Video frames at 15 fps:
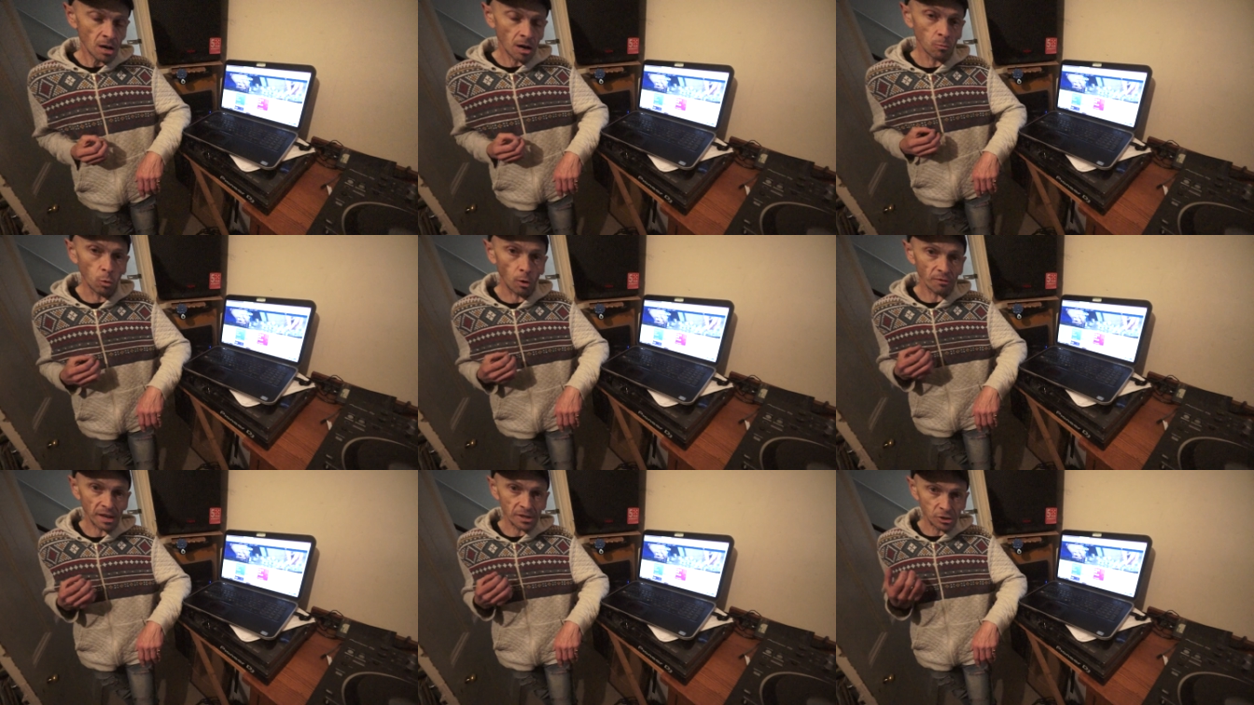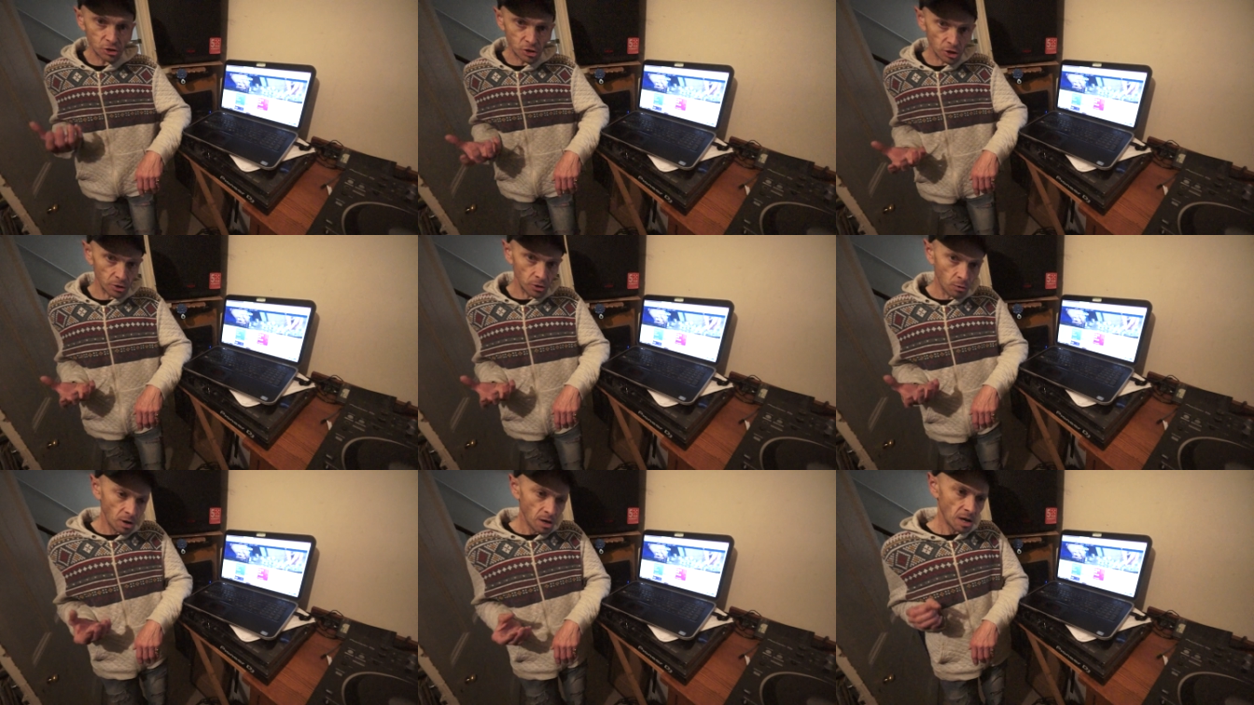And what they
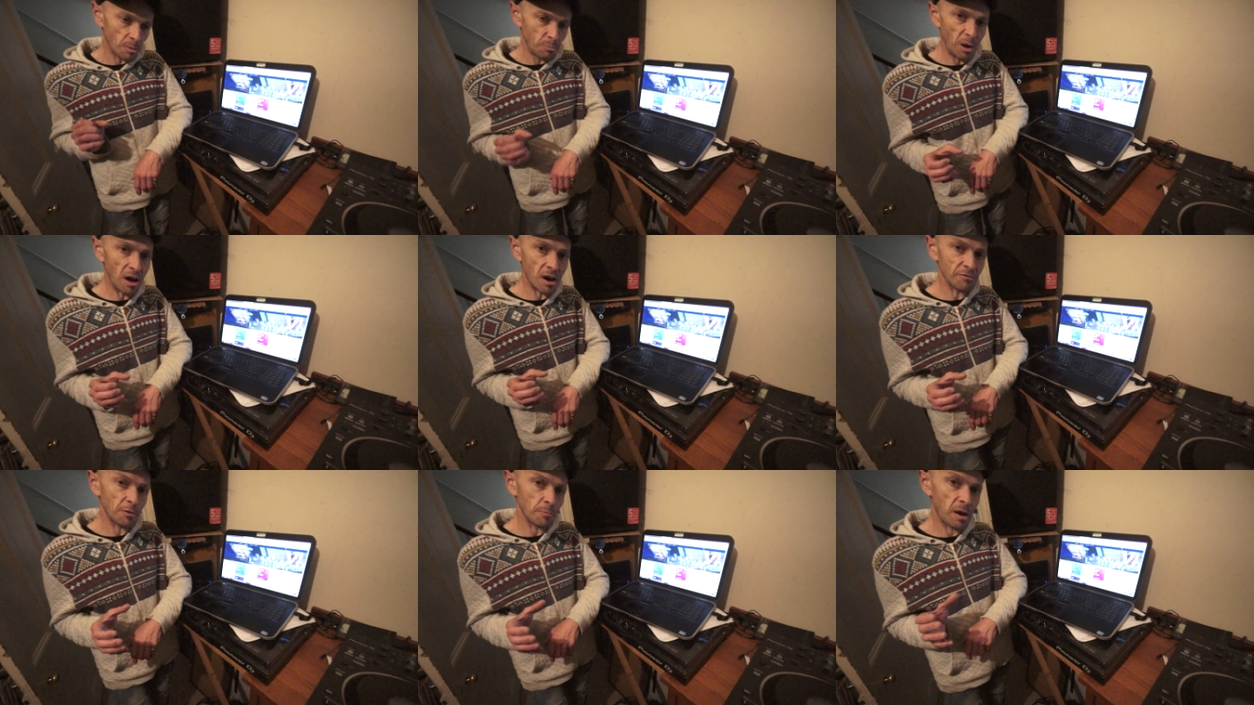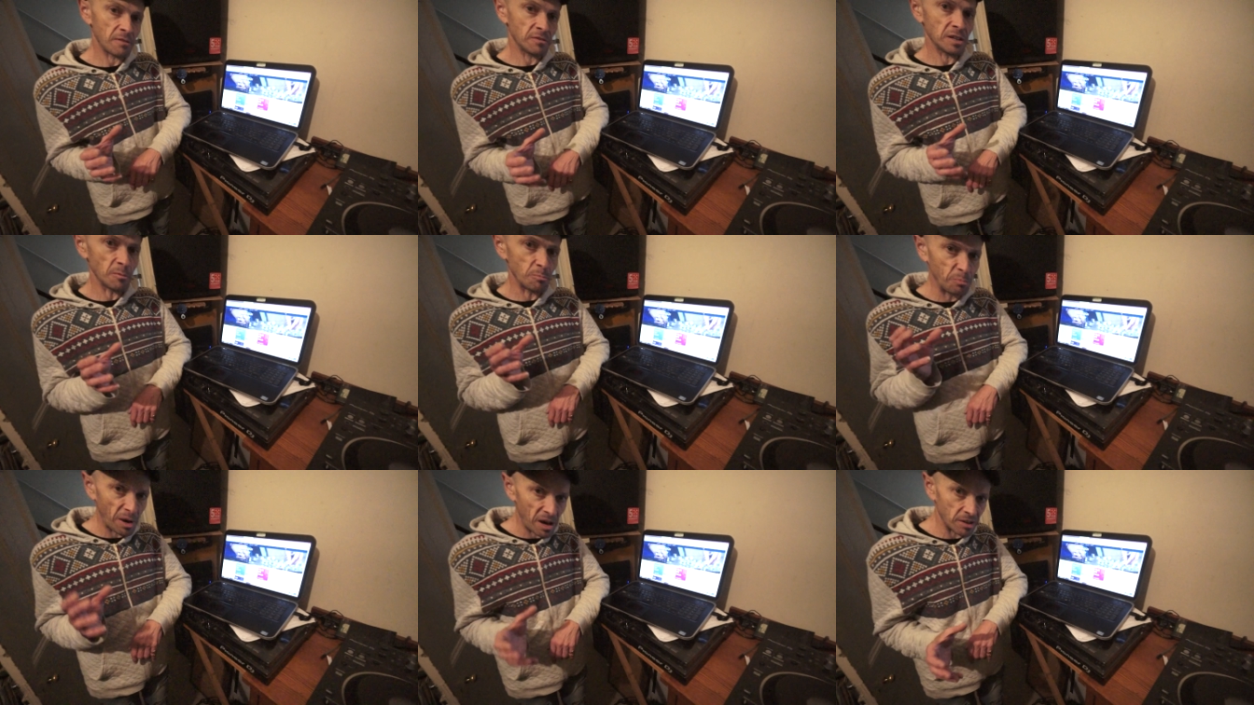do, apart from having a
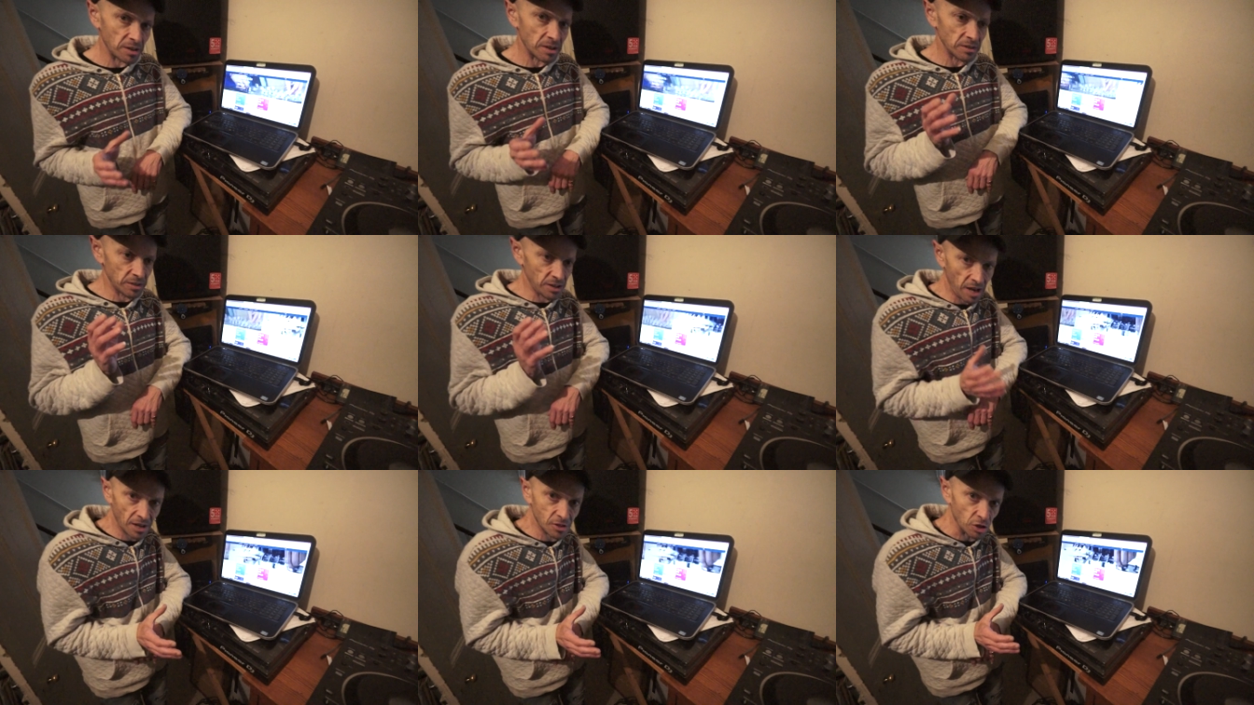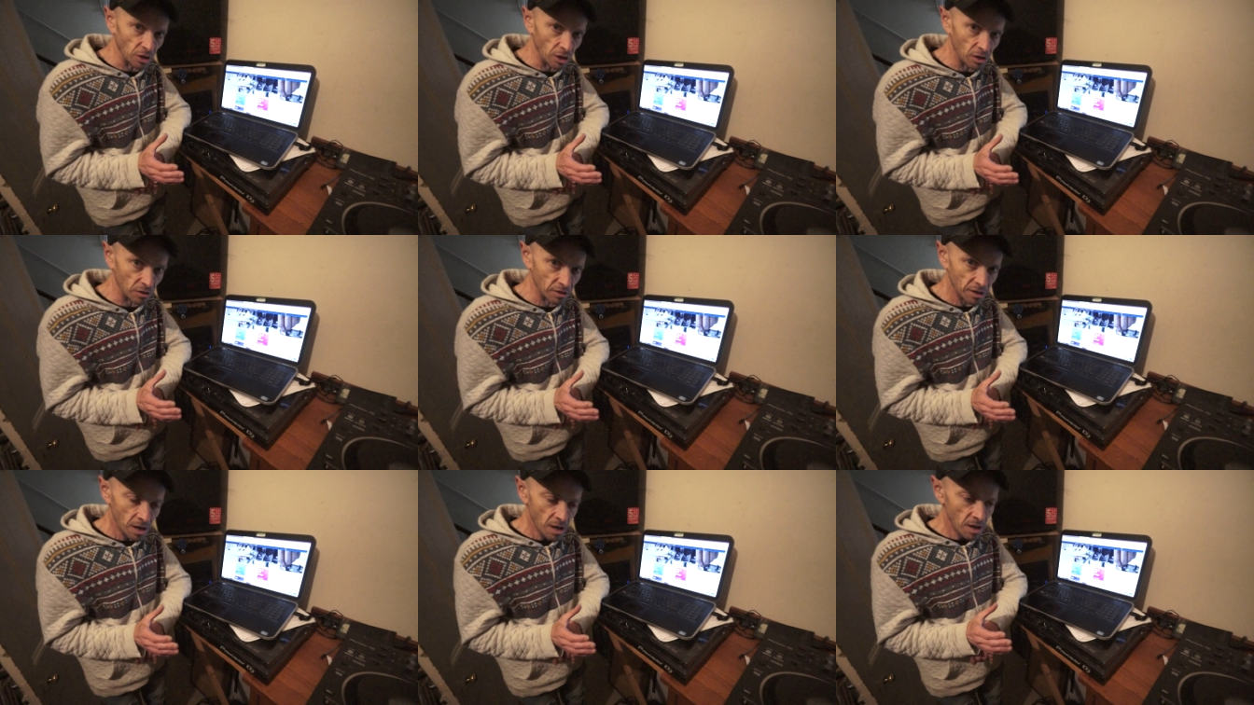back
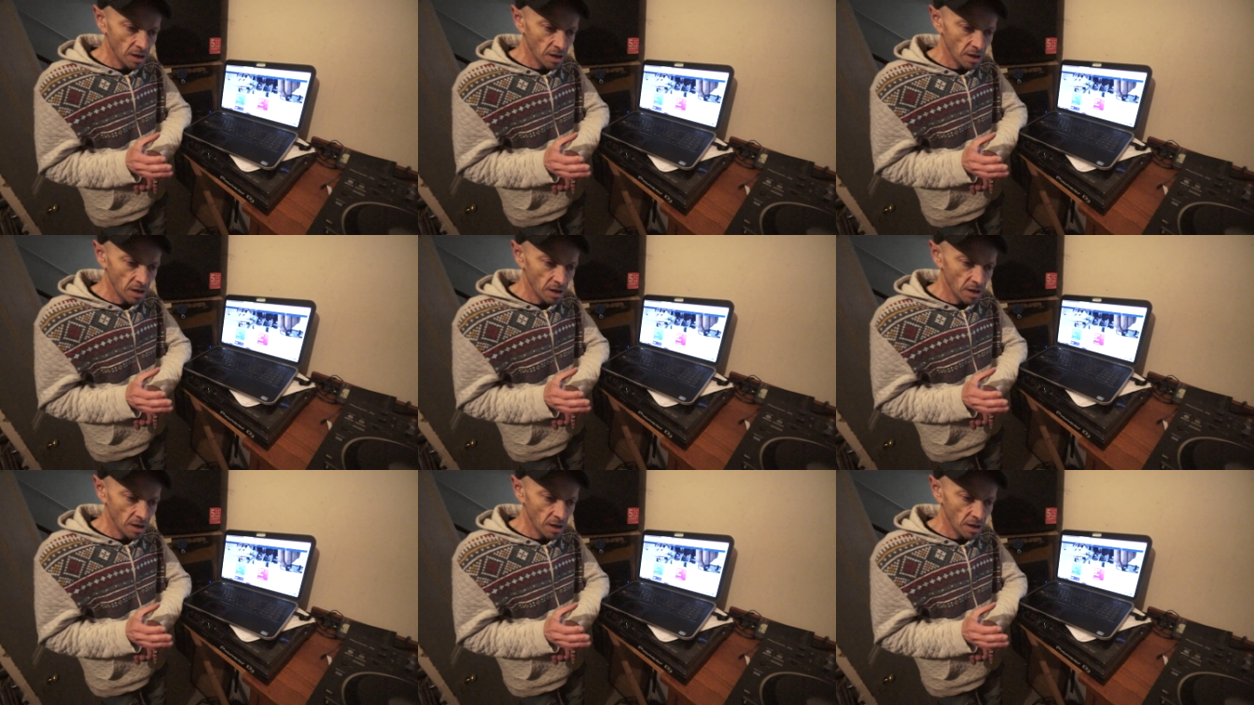catalogue